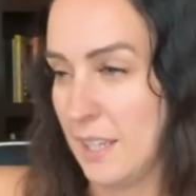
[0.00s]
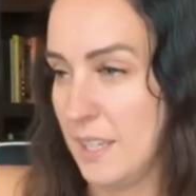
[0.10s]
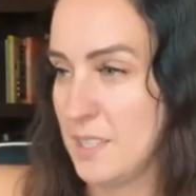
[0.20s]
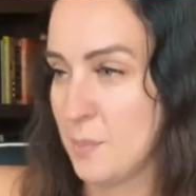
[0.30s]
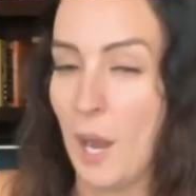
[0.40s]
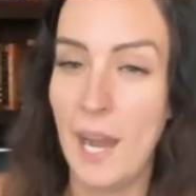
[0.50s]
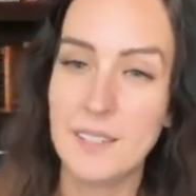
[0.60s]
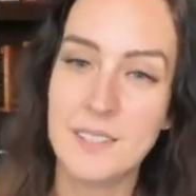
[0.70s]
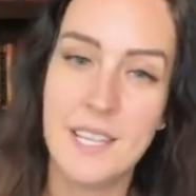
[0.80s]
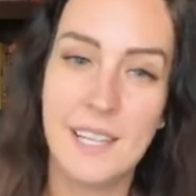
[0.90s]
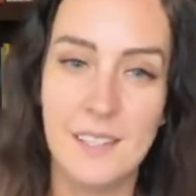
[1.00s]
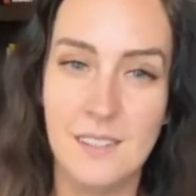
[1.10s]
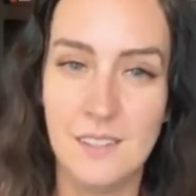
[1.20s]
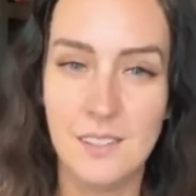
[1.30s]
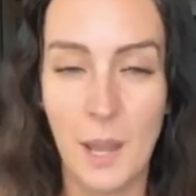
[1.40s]
kid is practicing
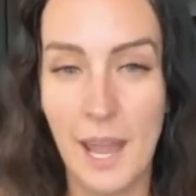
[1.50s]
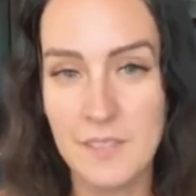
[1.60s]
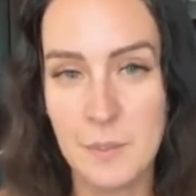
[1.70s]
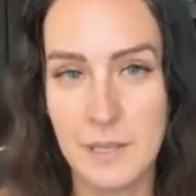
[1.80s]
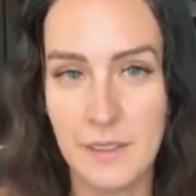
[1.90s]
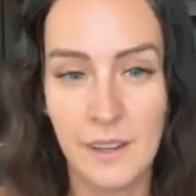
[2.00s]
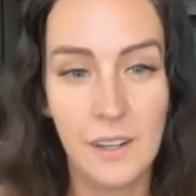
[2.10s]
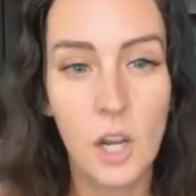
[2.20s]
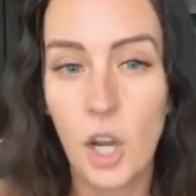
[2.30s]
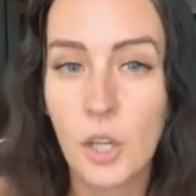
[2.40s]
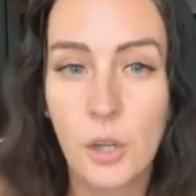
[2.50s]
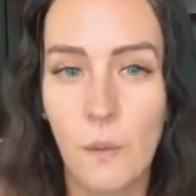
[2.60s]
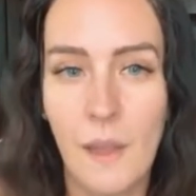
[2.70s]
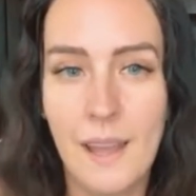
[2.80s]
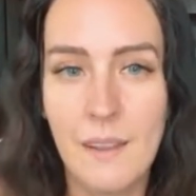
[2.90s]
and you have to be there, go
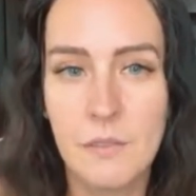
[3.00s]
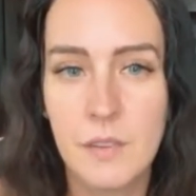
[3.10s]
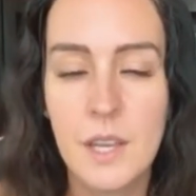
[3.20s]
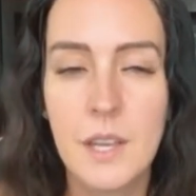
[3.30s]
live.